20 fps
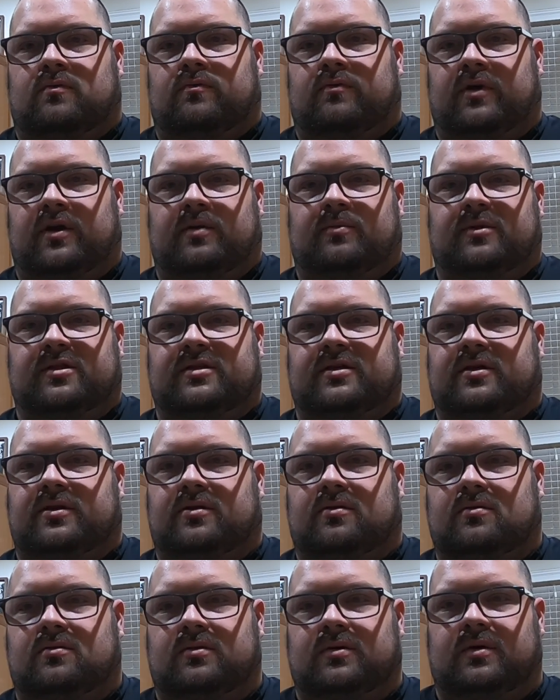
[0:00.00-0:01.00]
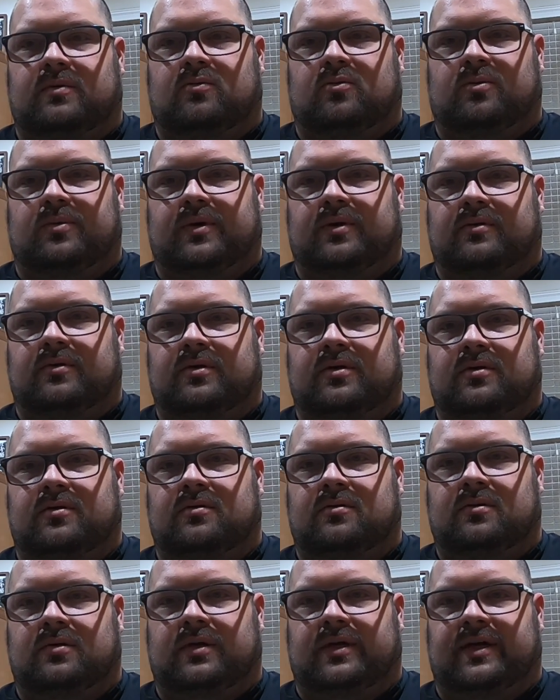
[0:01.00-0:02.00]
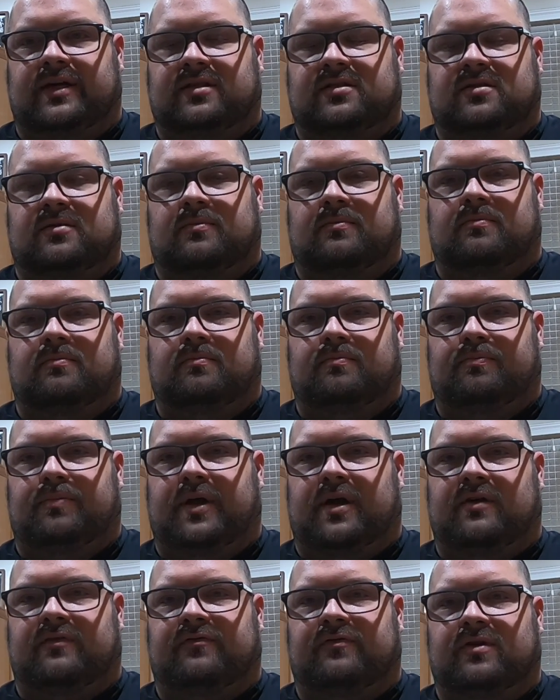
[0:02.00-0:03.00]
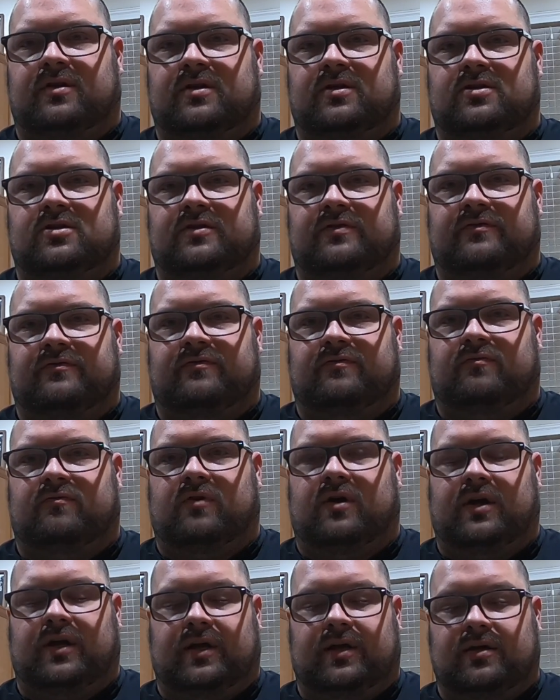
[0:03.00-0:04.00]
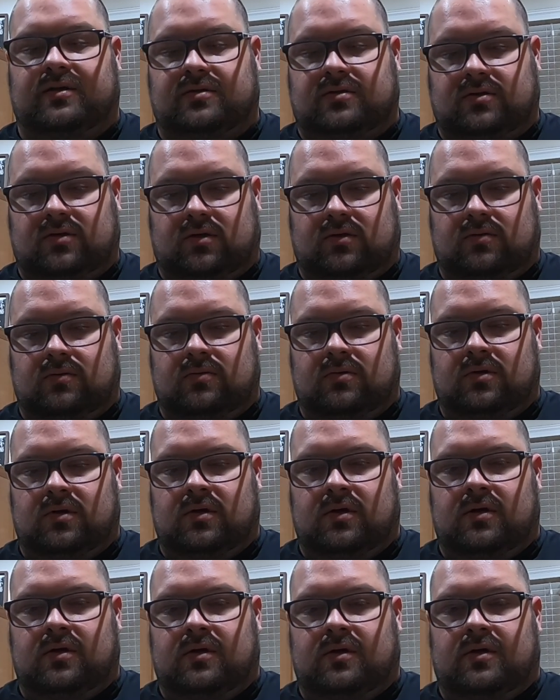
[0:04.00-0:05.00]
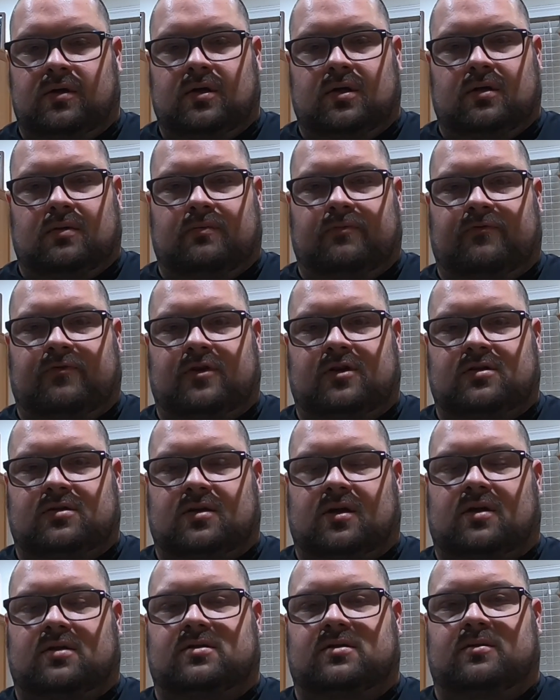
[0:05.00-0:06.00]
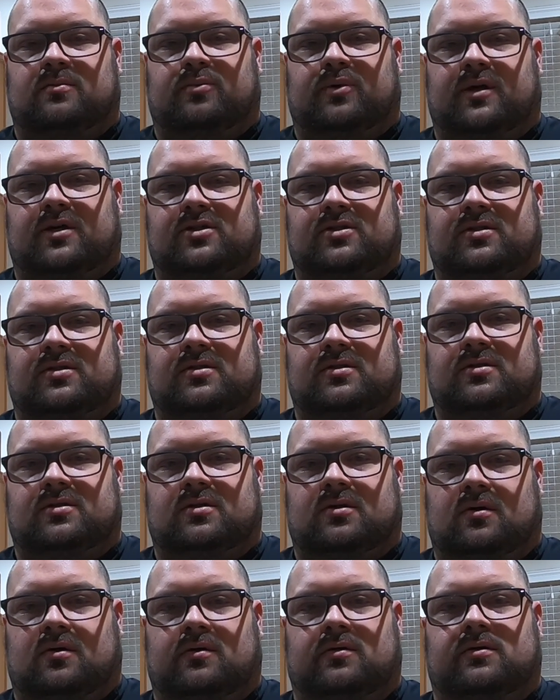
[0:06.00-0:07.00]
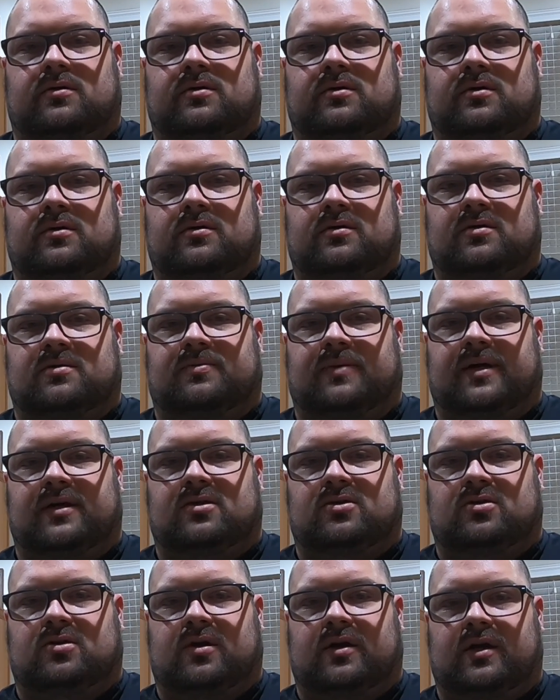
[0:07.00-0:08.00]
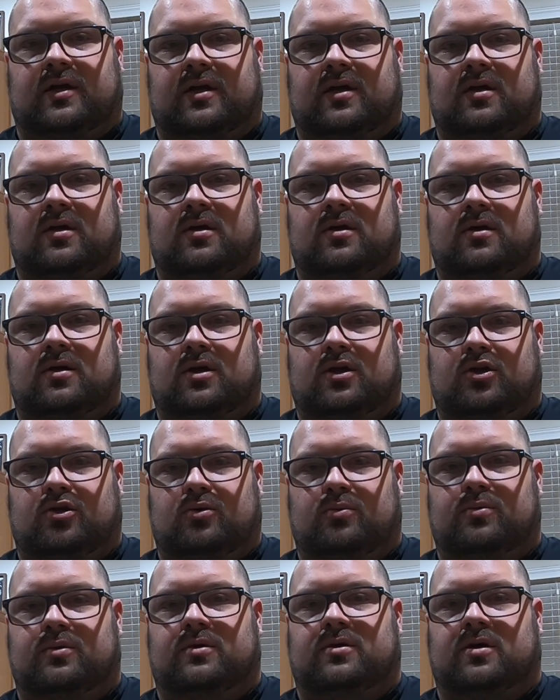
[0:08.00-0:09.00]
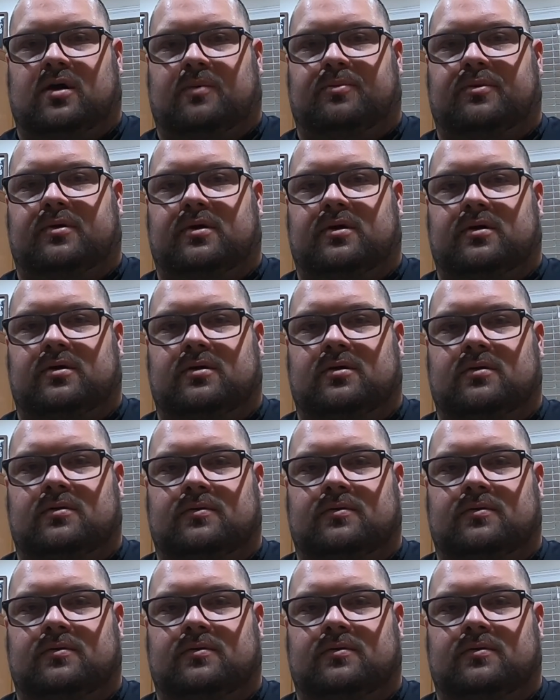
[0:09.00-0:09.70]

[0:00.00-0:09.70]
running material and we'll be able to get some better footage of running it so first thoughts and impressions on the spike strike cube topper